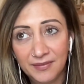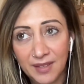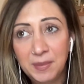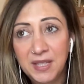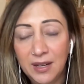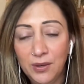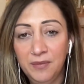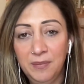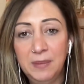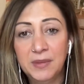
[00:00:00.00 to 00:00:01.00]
I'm seeing a
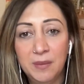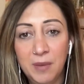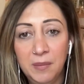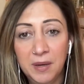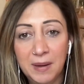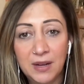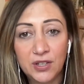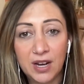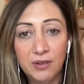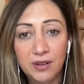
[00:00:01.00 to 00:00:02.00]
lot of memes at the moment about
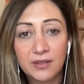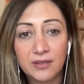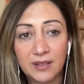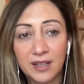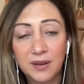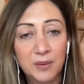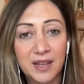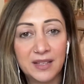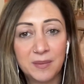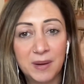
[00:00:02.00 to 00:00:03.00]
Sharon. I don't know what
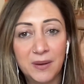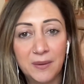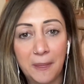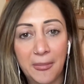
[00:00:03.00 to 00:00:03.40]
that's about.